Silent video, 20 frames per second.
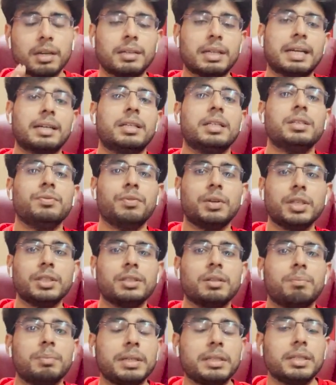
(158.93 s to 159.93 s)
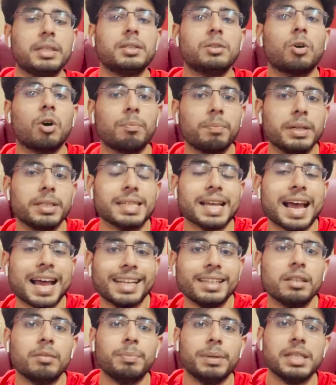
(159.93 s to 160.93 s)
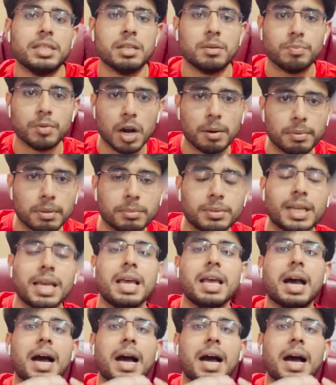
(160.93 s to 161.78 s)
at least finish the basic topics and the basic problems,